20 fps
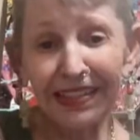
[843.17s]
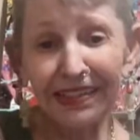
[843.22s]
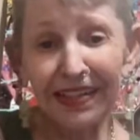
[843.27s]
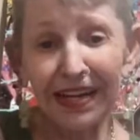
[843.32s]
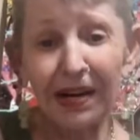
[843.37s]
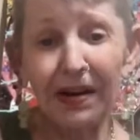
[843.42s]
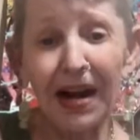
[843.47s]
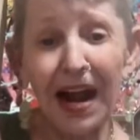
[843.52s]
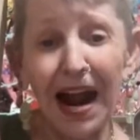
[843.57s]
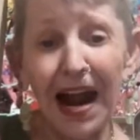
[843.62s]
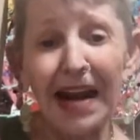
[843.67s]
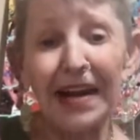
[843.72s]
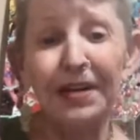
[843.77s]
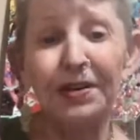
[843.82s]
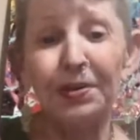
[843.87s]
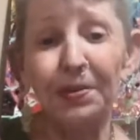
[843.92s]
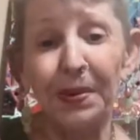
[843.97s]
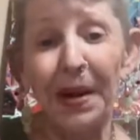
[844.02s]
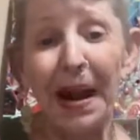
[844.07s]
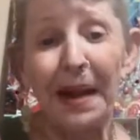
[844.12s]
in there, I
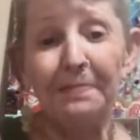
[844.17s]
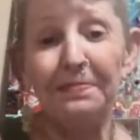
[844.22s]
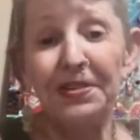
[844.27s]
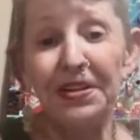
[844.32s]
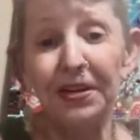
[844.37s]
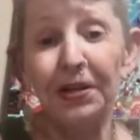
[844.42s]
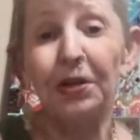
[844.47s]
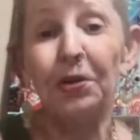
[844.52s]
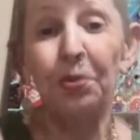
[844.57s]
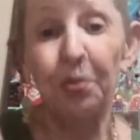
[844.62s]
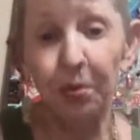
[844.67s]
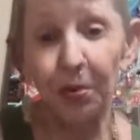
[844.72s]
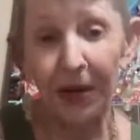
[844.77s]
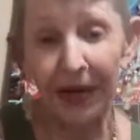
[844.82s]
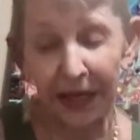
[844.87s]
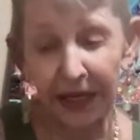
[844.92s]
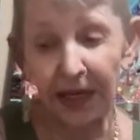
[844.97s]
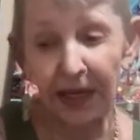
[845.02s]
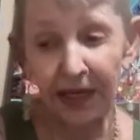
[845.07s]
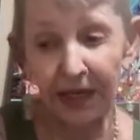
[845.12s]
grabbed it
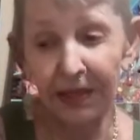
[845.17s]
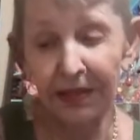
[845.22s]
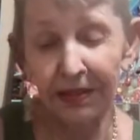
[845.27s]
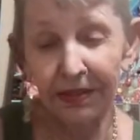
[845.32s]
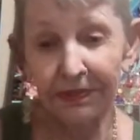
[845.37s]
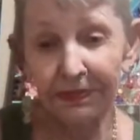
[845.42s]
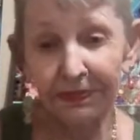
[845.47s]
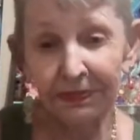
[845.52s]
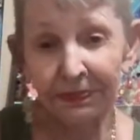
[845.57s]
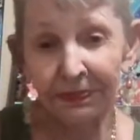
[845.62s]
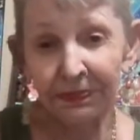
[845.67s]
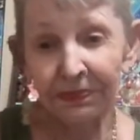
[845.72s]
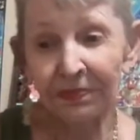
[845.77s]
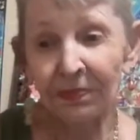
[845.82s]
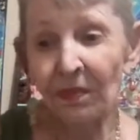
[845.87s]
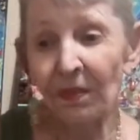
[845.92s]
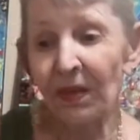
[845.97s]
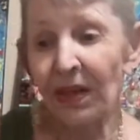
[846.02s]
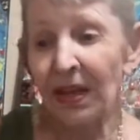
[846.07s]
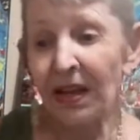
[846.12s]
quick.
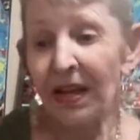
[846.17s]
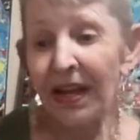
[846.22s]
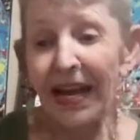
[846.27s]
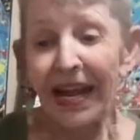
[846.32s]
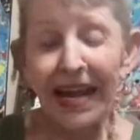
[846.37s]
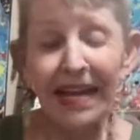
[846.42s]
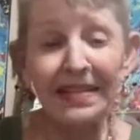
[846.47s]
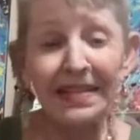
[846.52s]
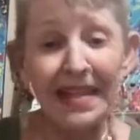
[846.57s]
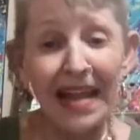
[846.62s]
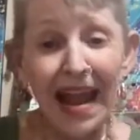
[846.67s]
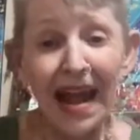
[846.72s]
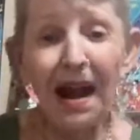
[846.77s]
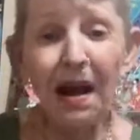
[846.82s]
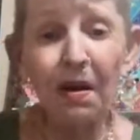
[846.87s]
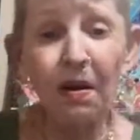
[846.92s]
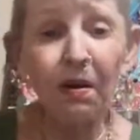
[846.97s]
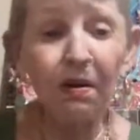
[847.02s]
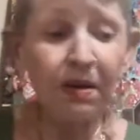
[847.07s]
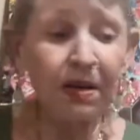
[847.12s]
And
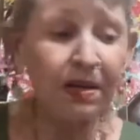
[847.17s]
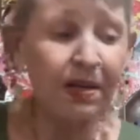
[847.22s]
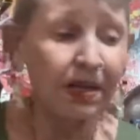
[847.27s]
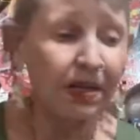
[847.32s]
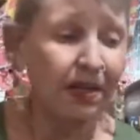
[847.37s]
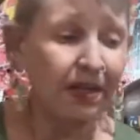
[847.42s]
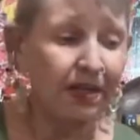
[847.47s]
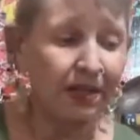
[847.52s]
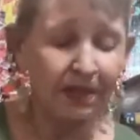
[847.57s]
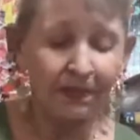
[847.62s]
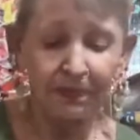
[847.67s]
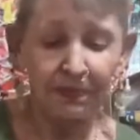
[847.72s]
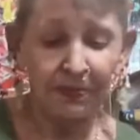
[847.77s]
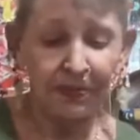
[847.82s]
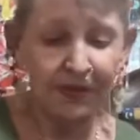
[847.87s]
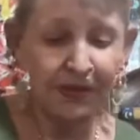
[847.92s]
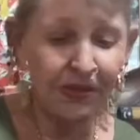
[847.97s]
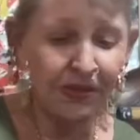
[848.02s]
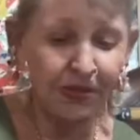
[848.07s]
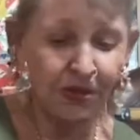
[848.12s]
now,
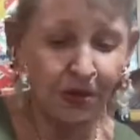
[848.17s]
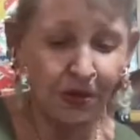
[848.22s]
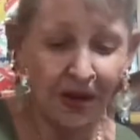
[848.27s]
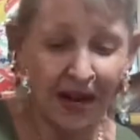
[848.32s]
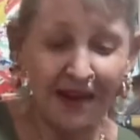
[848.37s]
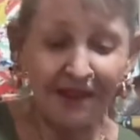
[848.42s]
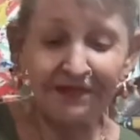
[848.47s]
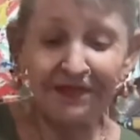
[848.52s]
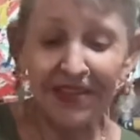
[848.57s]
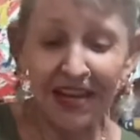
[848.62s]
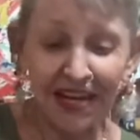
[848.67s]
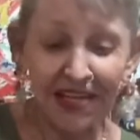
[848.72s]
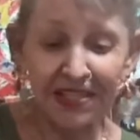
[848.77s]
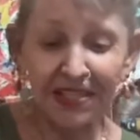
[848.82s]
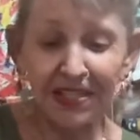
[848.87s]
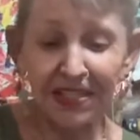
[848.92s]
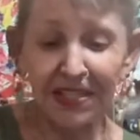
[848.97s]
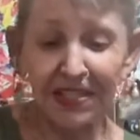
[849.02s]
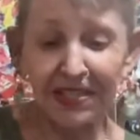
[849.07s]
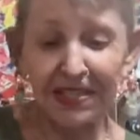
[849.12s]
you know, I've
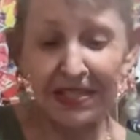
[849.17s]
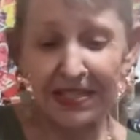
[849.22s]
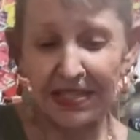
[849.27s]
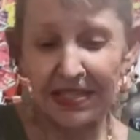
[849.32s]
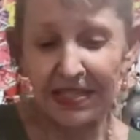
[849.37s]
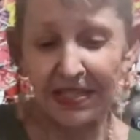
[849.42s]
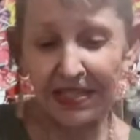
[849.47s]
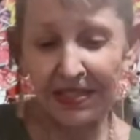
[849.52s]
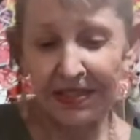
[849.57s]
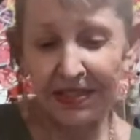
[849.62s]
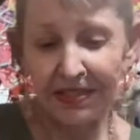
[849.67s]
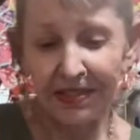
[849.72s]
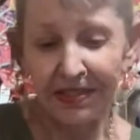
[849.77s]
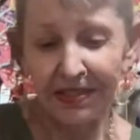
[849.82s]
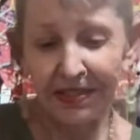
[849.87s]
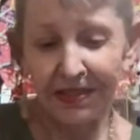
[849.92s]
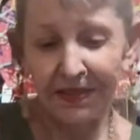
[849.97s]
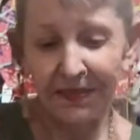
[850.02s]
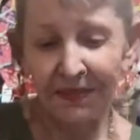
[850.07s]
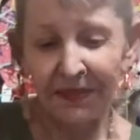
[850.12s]
tested this
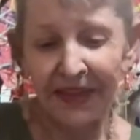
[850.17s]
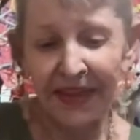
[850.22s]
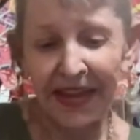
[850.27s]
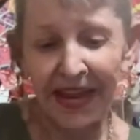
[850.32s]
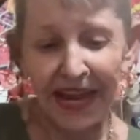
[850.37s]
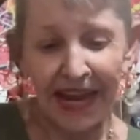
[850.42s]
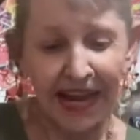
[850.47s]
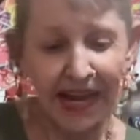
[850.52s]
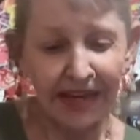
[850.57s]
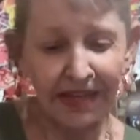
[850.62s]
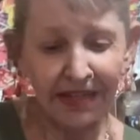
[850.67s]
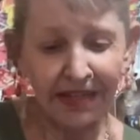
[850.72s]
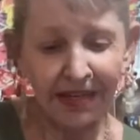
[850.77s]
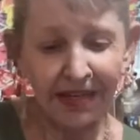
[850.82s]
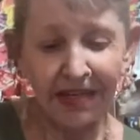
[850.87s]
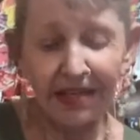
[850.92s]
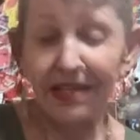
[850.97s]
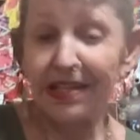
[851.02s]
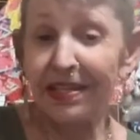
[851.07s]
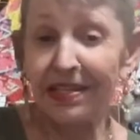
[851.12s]
and
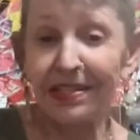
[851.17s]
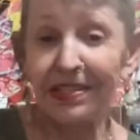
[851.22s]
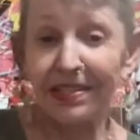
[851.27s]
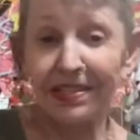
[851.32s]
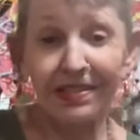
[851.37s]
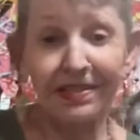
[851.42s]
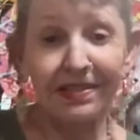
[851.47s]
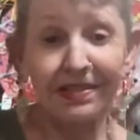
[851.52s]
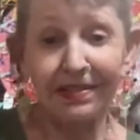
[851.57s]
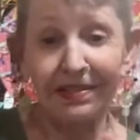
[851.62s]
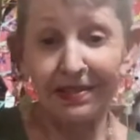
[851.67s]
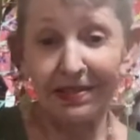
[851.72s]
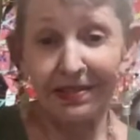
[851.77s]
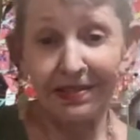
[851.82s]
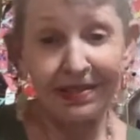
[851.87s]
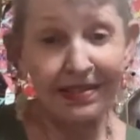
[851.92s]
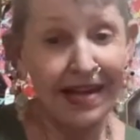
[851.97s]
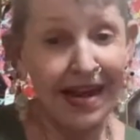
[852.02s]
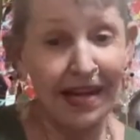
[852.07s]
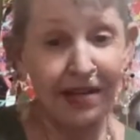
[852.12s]
it is
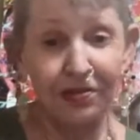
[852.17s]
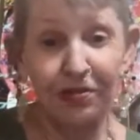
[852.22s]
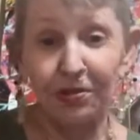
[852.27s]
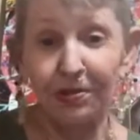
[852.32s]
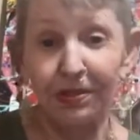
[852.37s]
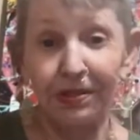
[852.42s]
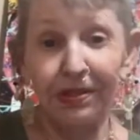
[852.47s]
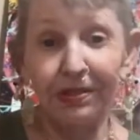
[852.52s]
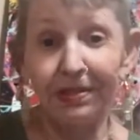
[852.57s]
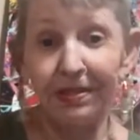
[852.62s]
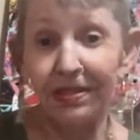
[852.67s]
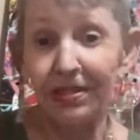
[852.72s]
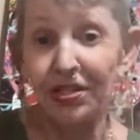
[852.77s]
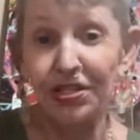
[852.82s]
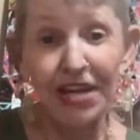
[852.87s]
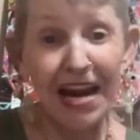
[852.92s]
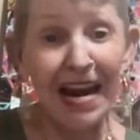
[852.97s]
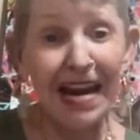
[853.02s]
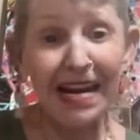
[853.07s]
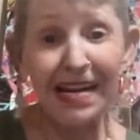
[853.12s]
natural
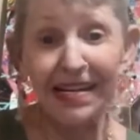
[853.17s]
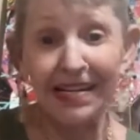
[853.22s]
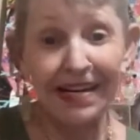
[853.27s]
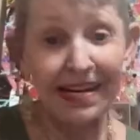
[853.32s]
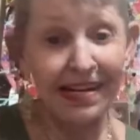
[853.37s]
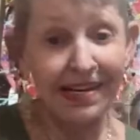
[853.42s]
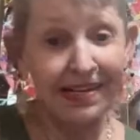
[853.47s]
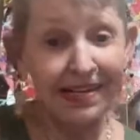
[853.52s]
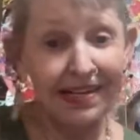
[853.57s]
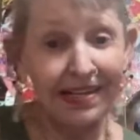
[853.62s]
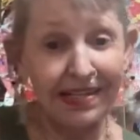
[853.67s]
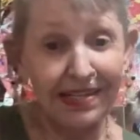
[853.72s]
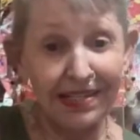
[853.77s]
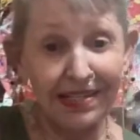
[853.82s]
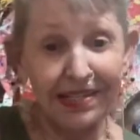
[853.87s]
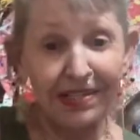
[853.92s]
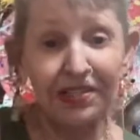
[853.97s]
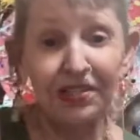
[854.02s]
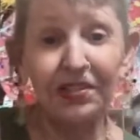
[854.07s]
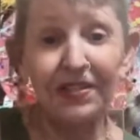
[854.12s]
jade. It
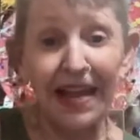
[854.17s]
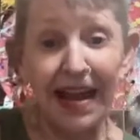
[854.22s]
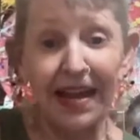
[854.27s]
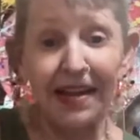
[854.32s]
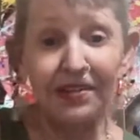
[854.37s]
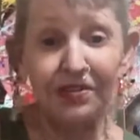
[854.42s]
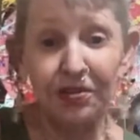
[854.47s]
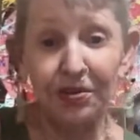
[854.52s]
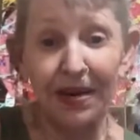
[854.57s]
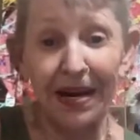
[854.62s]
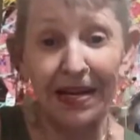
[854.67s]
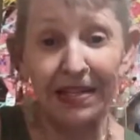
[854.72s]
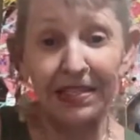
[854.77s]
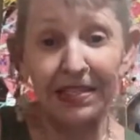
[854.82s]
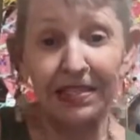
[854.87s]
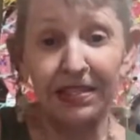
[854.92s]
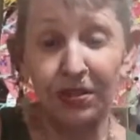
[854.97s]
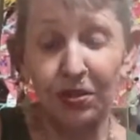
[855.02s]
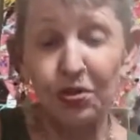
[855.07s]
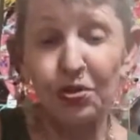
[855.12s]
is that
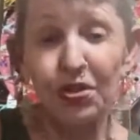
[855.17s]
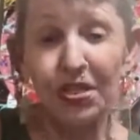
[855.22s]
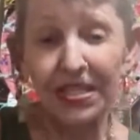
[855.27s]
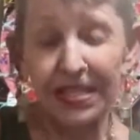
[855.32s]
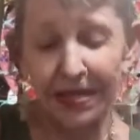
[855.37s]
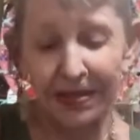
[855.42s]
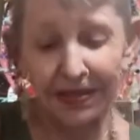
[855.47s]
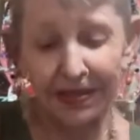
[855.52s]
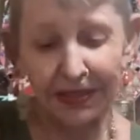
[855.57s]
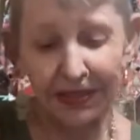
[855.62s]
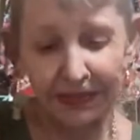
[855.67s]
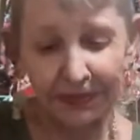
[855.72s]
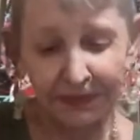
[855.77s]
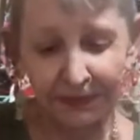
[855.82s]
translucent.